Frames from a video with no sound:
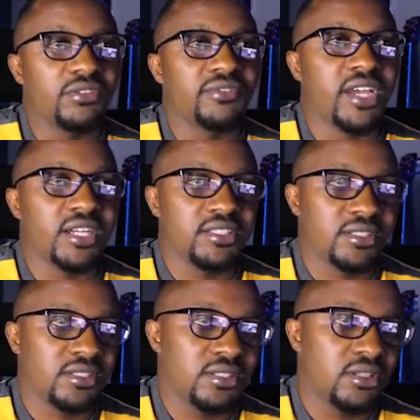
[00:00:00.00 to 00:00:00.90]
of the
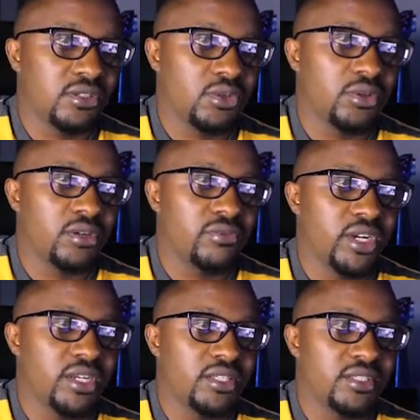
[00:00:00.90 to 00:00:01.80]
axis. So the
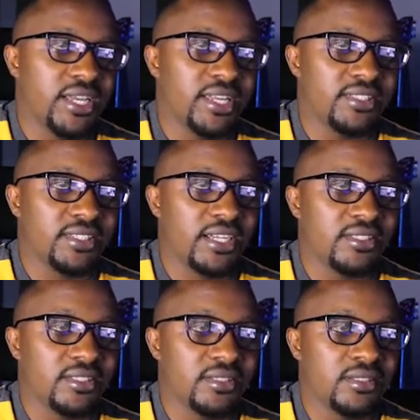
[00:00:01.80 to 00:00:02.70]
red is the
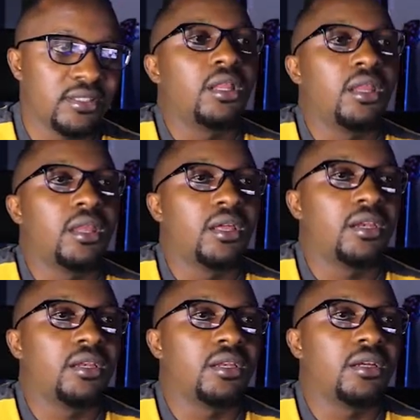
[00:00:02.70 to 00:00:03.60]
x-axis,
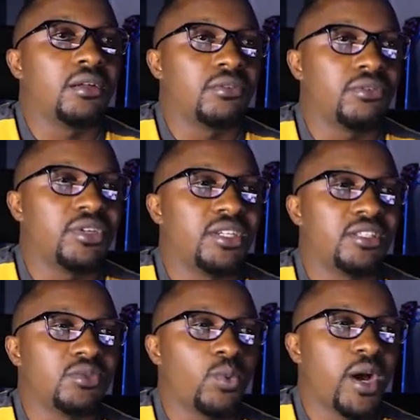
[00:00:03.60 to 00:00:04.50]
then green
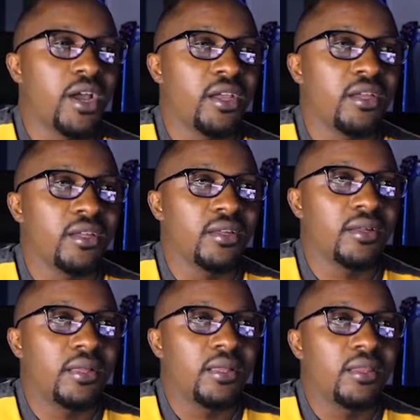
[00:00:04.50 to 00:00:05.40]
is y,
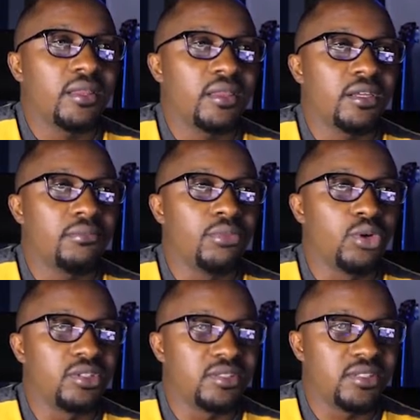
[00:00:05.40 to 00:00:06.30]
then
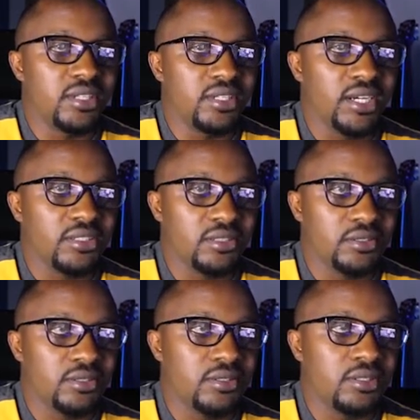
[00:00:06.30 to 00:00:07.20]
blue is
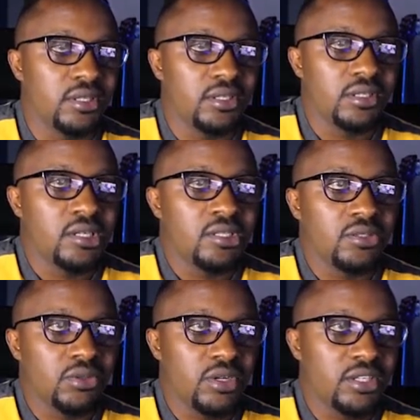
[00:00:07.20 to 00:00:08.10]
z-axis.
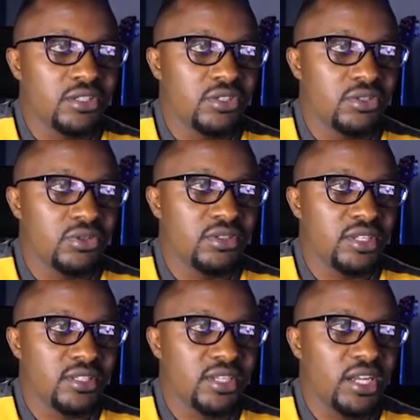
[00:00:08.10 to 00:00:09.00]
So let's use
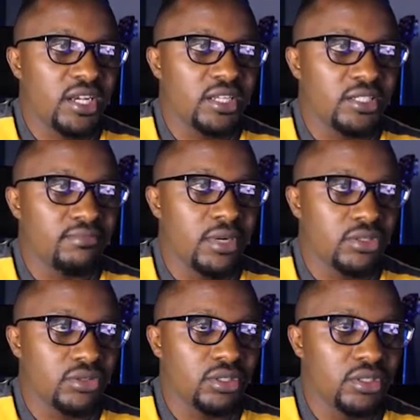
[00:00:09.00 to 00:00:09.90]
the scaling
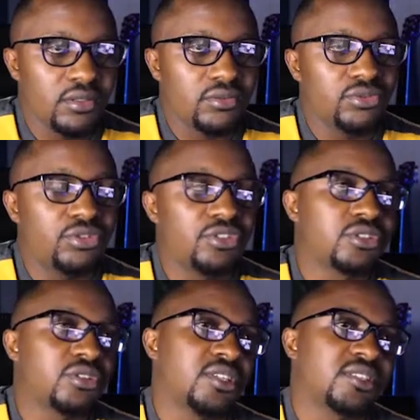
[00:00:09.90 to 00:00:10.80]
button to reduce on the